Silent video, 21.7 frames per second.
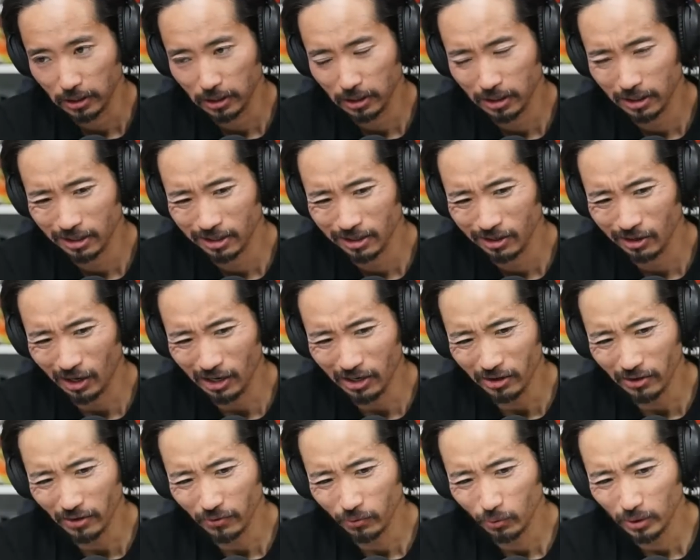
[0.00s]
Uh,
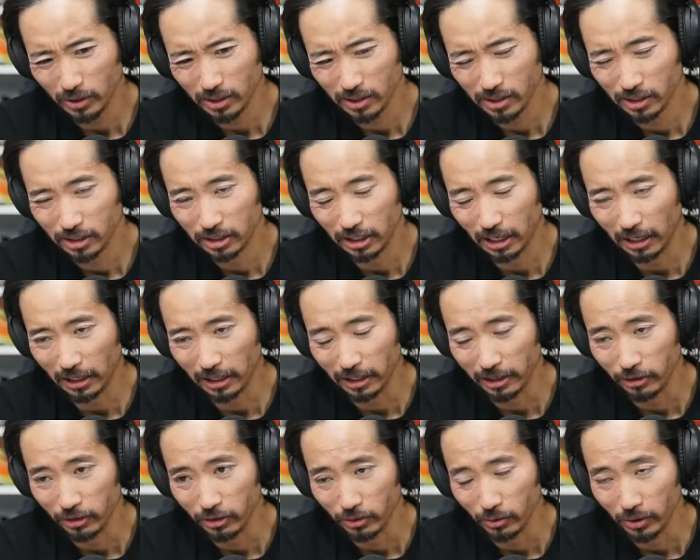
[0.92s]
what's the gel
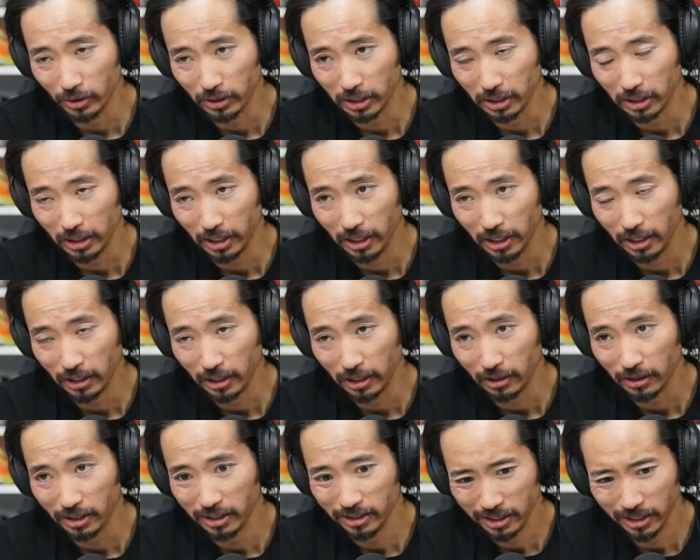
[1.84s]
at New York that they hand
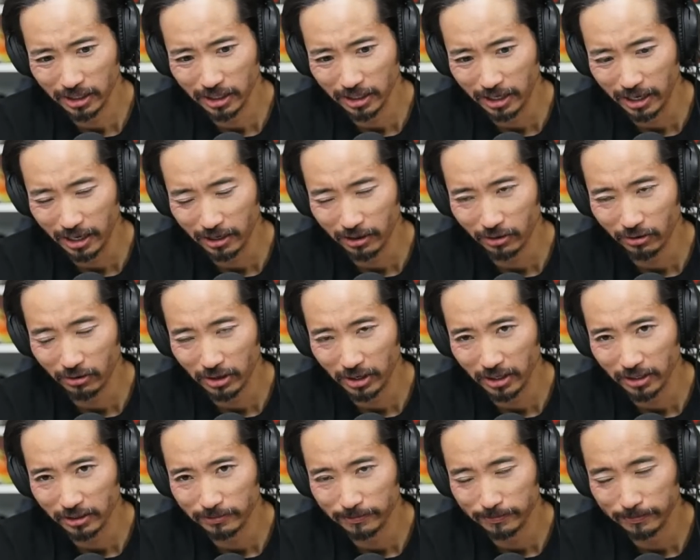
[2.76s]
out? Is it the
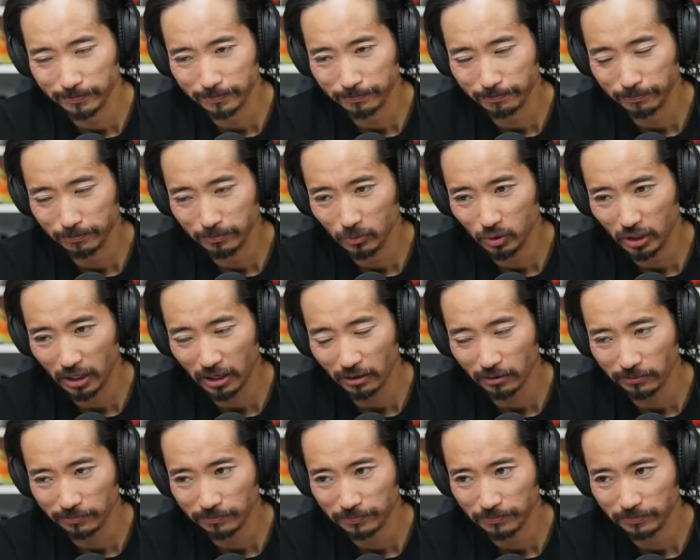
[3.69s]
Gatorade?
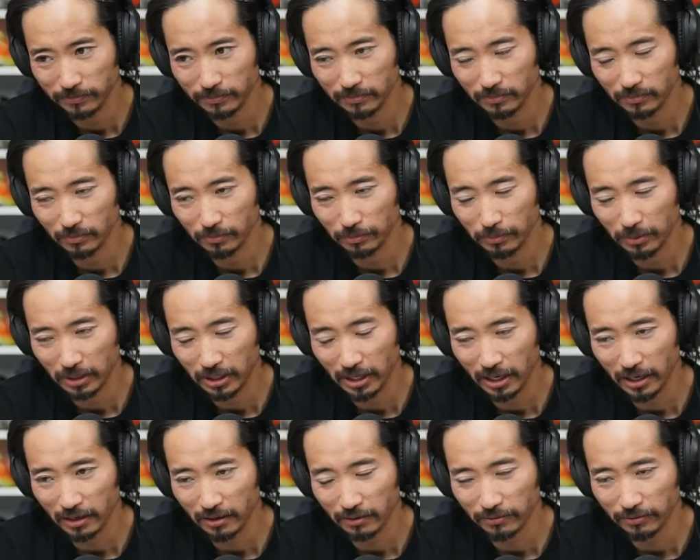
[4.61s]
gel, but they
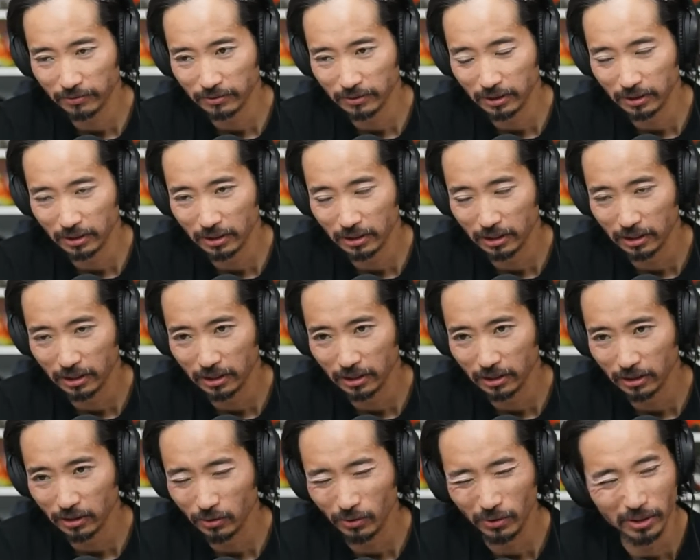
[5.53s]
have,
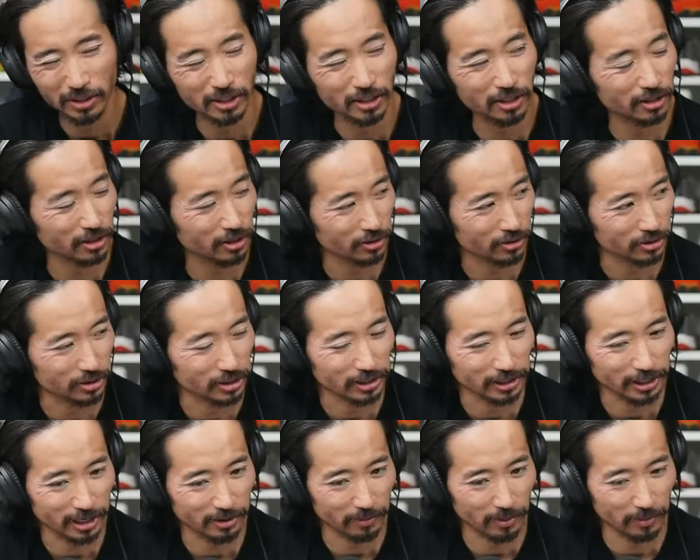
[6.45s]
uh, or is it another gel?
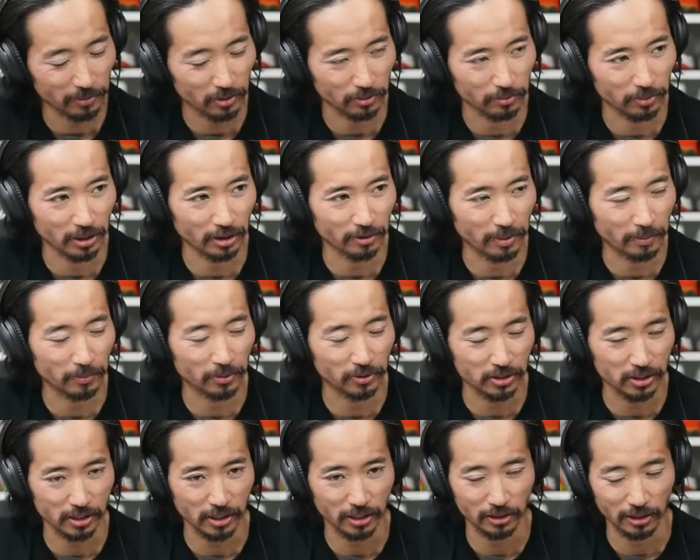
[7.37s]
I can't remember. But I remember
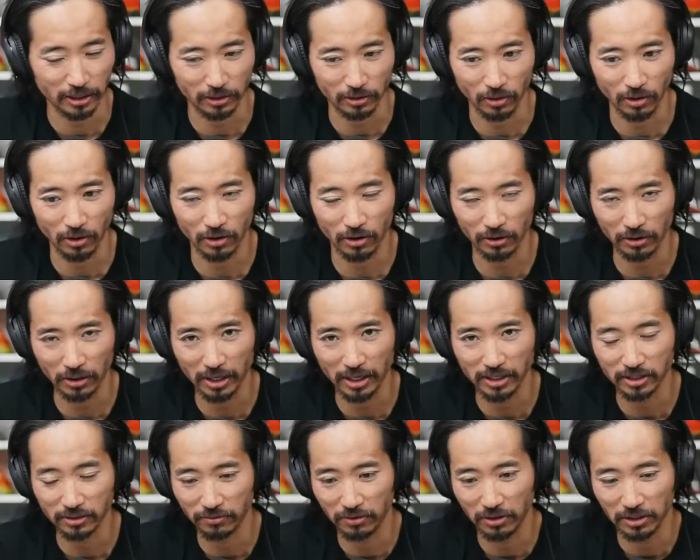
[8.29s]
seeing like long
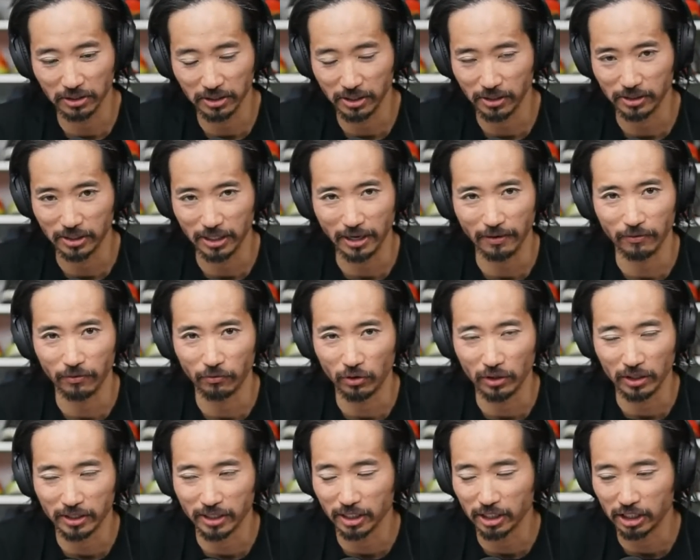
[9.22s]
lines of volunteers. They have
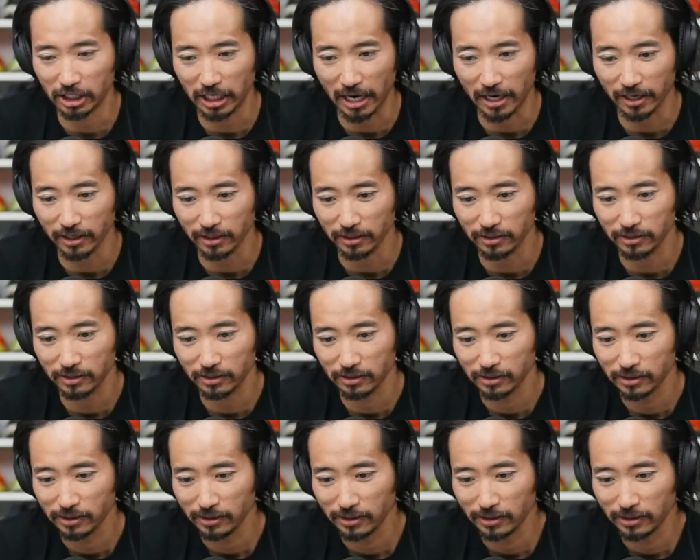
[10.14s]
really nice jackets,